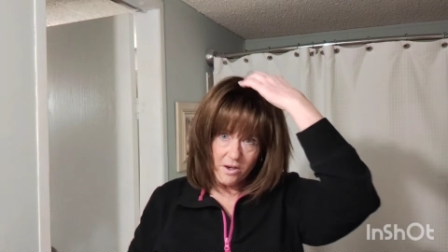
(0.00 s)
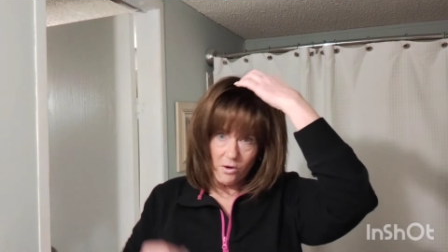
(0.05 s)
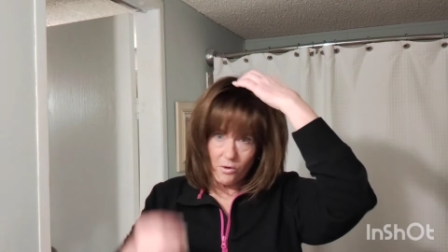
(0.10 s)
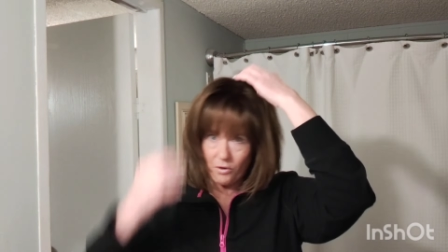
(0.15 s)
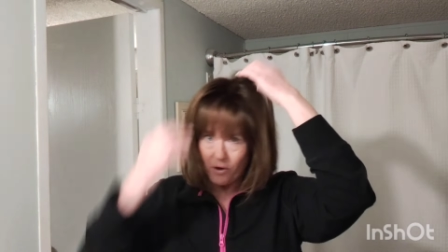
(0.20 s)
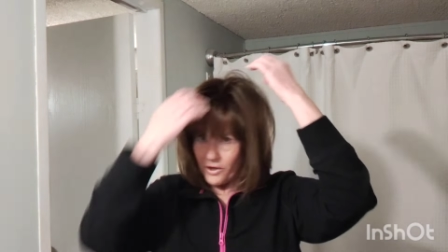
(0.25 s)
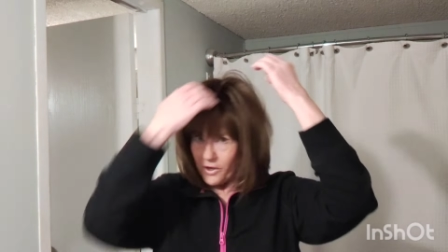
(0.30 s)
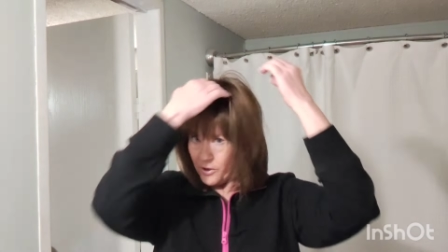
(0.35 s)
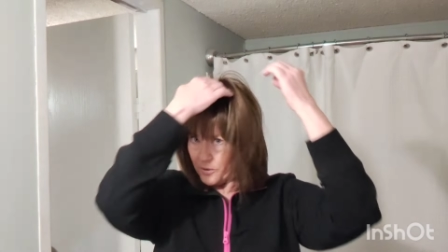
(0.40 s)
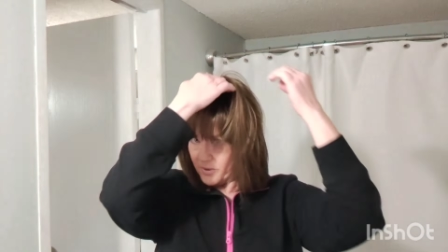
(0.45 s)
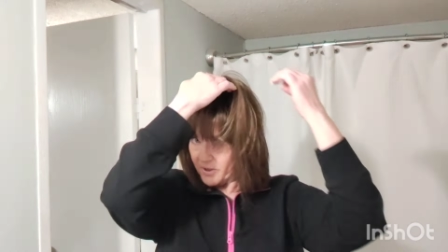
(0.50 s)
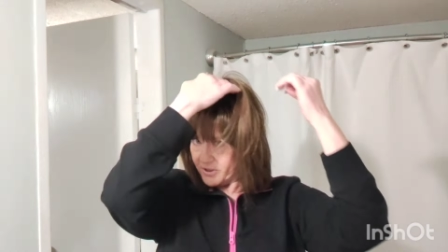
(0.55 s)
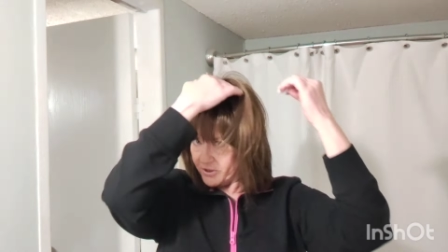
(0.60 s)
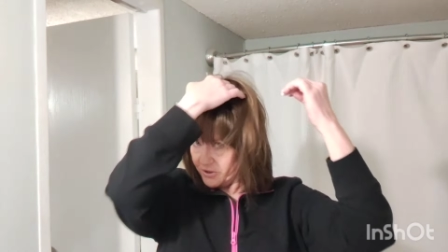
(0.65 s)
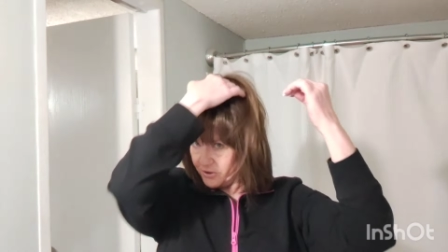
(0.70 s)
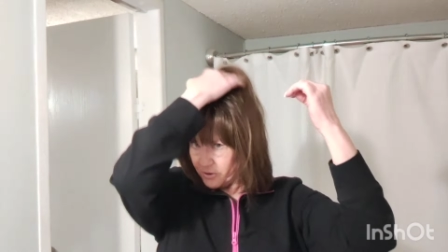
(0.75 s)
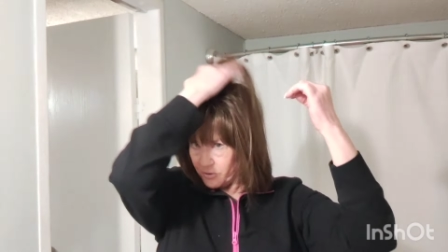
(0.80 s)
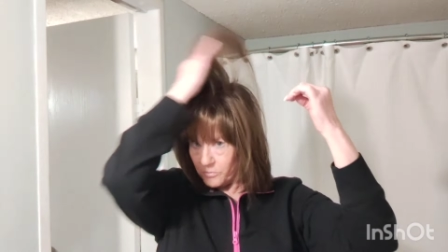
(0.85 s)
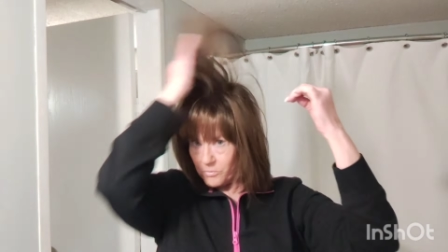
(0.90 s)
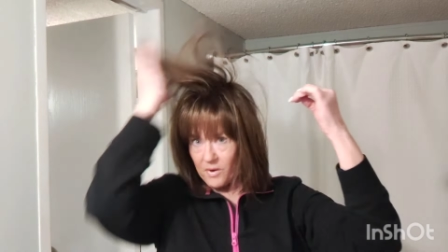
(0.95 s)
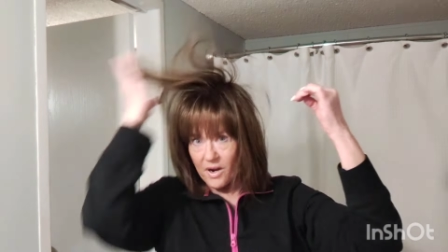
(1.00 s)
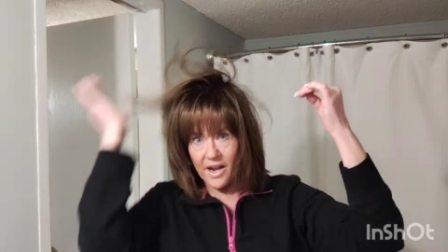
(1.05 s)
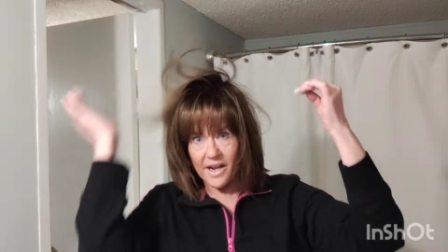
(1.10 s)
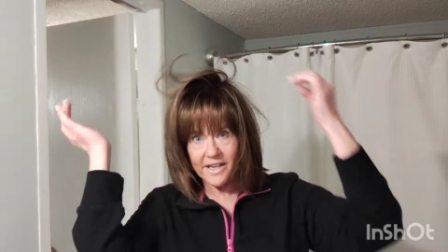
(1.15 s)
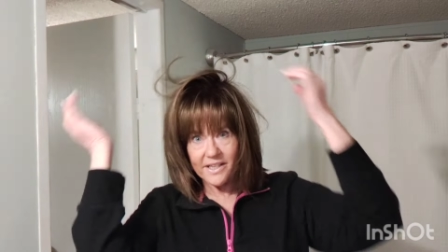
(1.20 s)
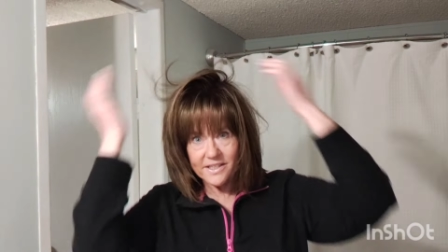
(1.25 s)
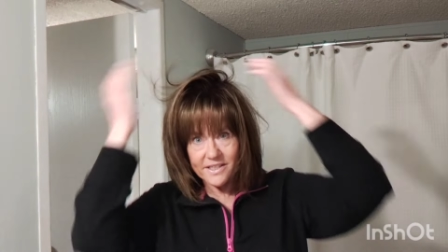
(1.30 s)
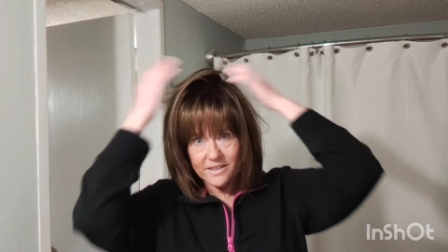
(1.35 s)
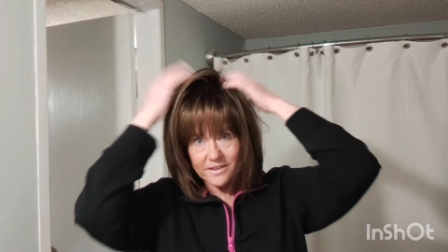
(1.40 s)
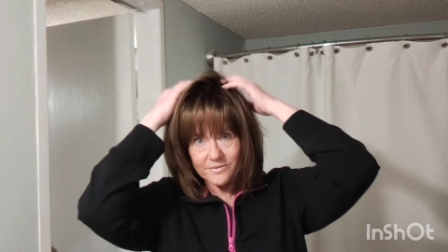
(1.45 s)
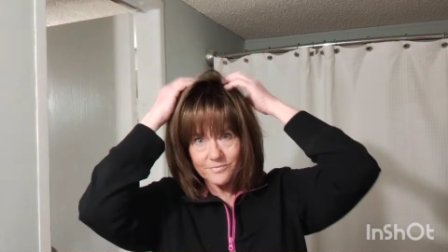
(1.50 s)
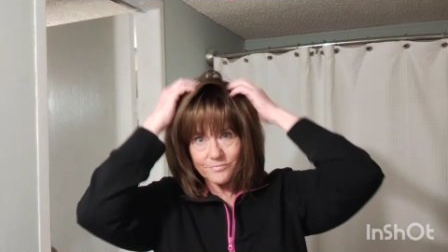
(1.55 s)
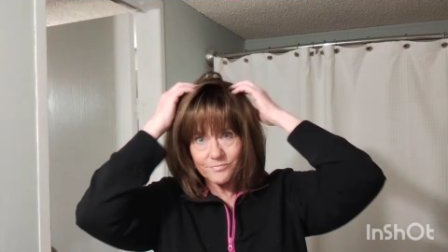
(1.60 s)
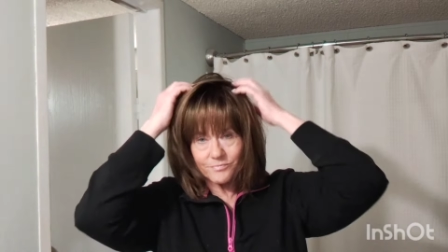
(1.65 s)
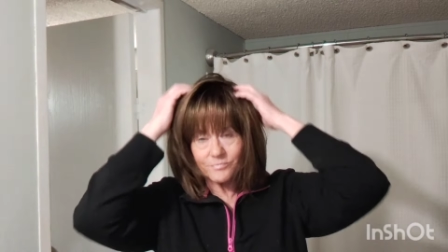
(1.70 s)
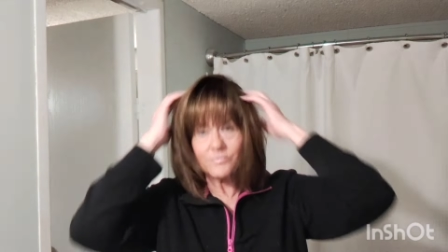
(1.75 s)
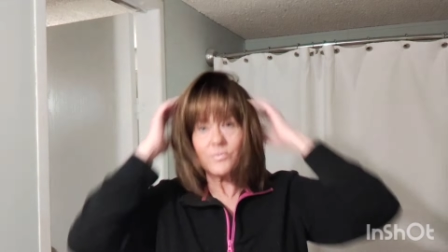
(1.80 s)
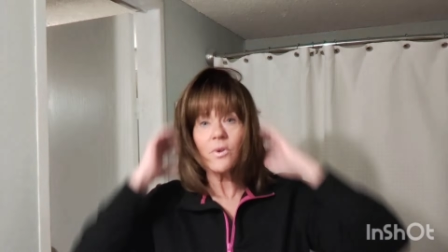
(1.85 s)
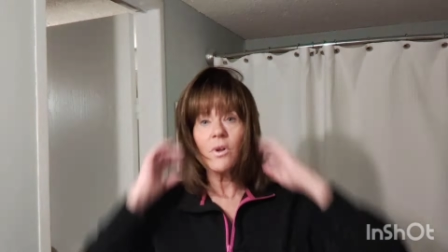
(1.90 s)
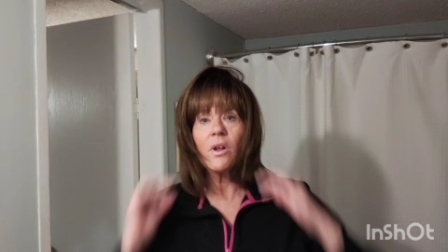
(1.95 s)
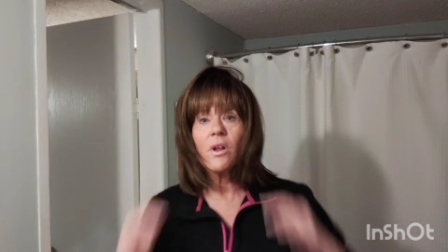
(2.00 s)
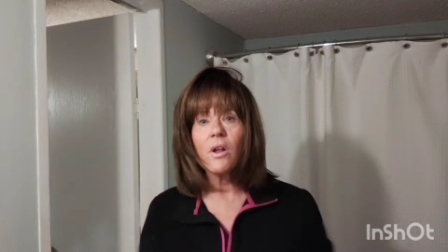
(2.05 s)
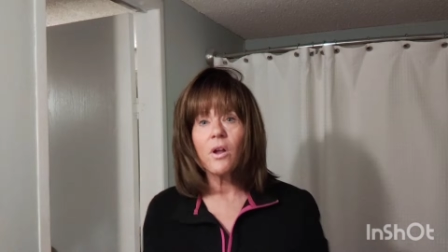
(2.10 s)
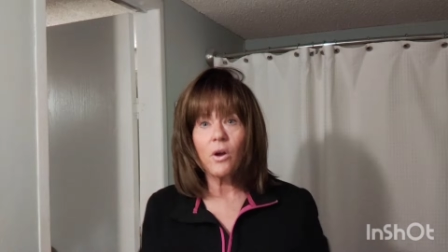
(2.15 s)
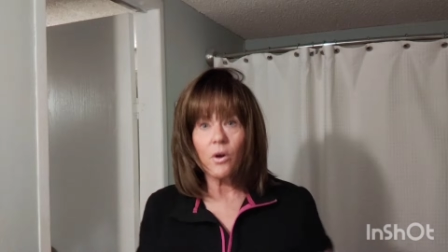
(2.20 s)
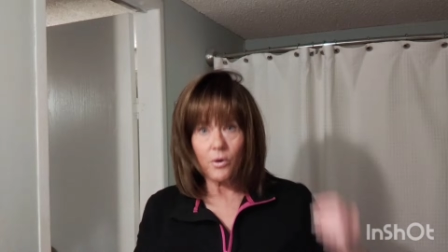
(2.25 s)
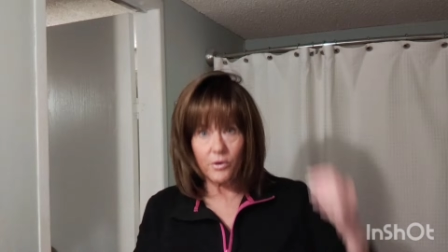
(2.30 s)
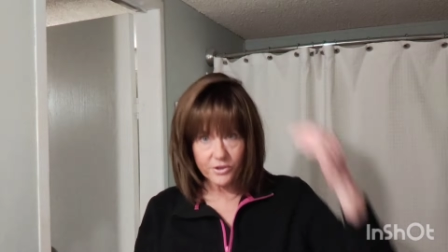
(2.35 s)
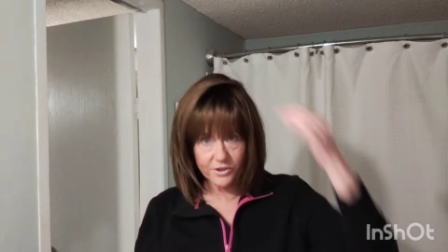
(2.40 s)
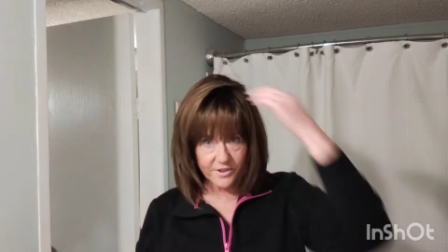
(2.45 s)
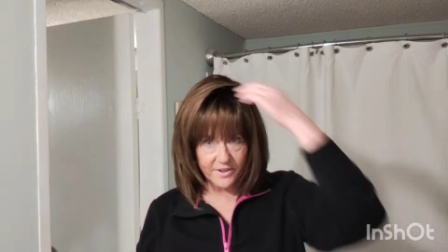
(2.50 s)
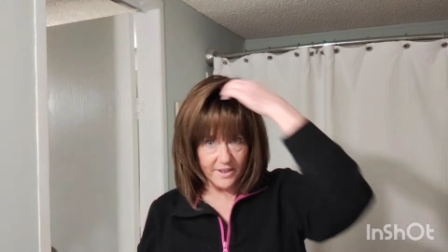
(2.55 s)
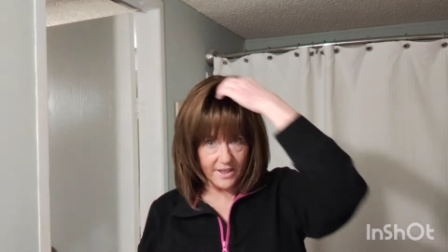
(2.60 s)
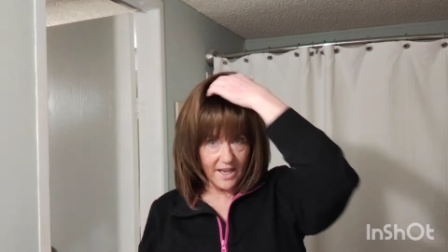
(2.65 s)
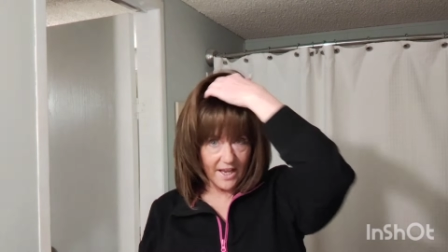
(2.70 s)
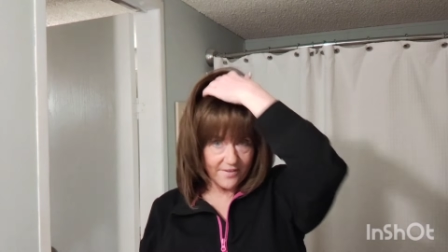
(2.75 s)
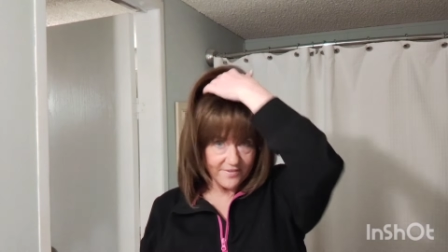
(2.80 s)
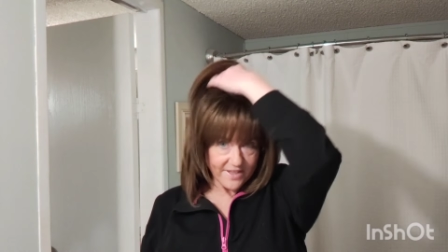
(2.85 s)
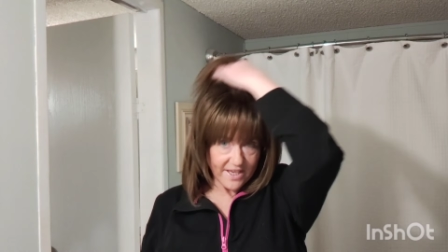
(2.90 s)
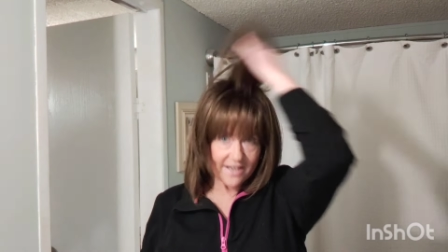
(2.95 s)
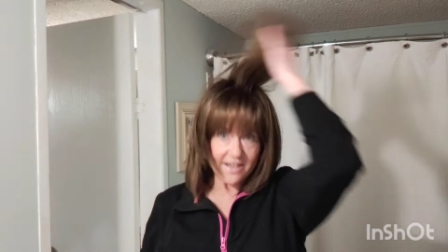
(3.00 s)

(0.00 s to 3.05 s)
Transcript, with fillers: or going to the right or to the left.